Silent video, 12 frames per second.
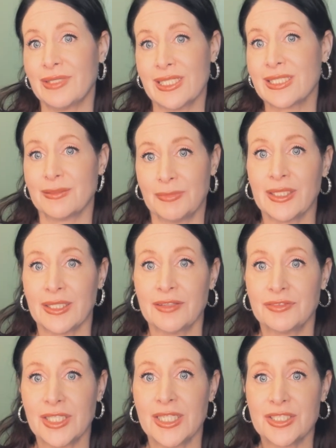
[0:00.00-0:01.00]
these can be
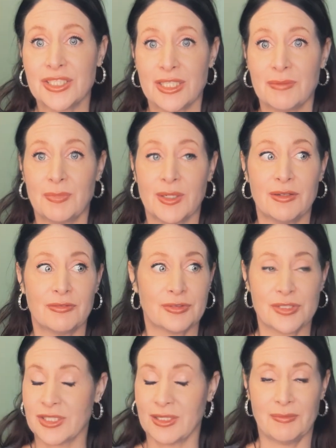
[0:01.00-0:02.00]
life-changing, but
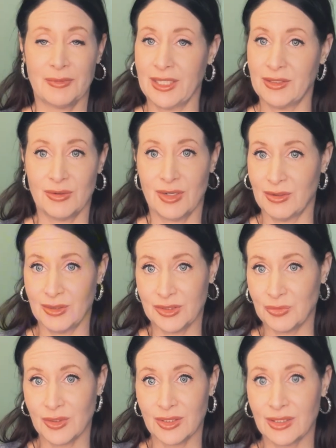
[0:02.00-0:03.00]
for some, they don't
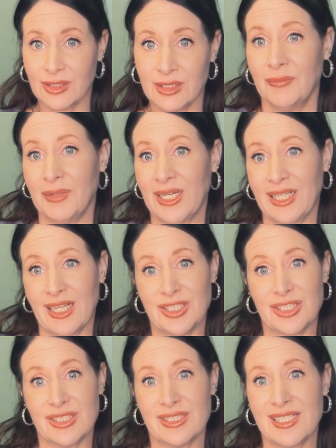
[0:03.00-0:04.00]
always work.
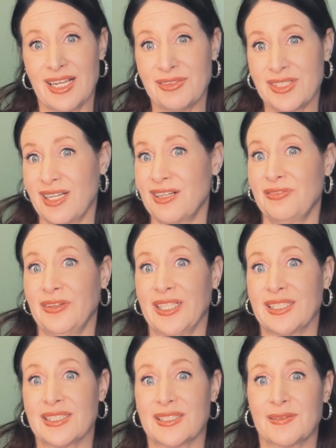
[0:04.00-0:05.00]
Medications have side
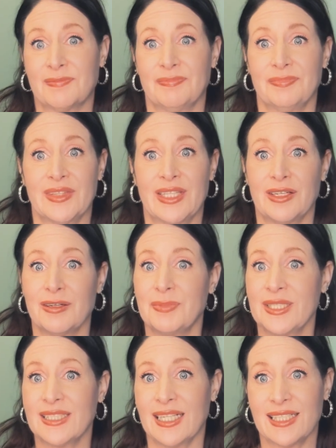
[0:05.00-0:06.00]
effects.
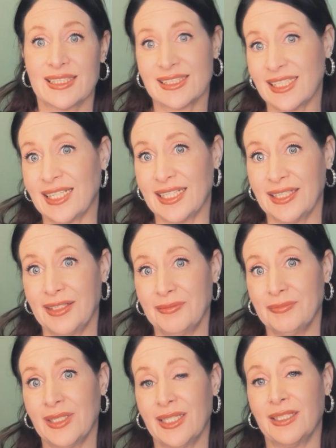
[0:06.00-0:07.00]
Therapy takes
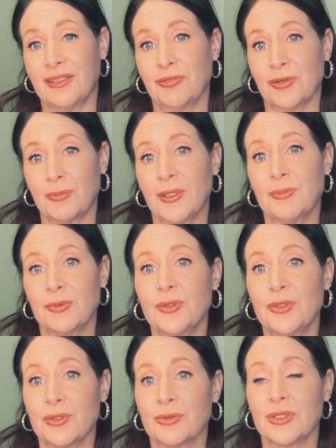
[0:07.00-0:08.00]
time. And for people
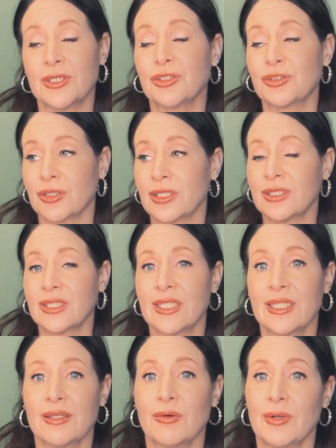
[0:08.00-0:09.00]
who are really
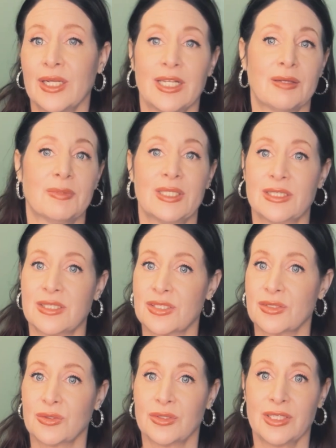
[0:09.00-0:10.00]
struggling, waiting
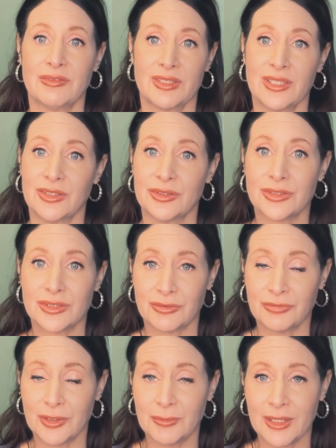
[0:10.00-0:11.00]
months or even years to
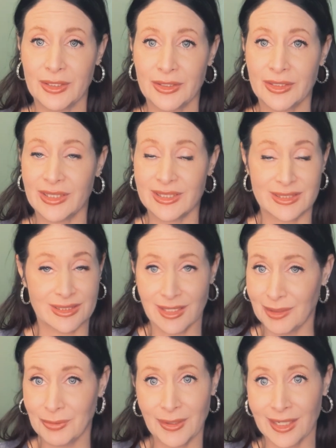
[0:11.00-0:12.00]
feel better is
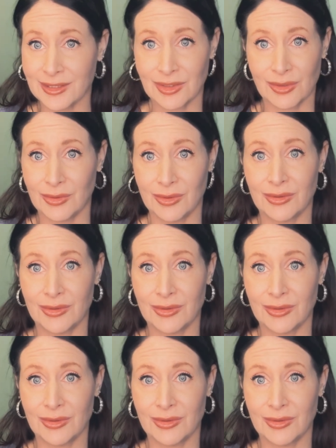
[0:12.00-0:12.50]
not practical.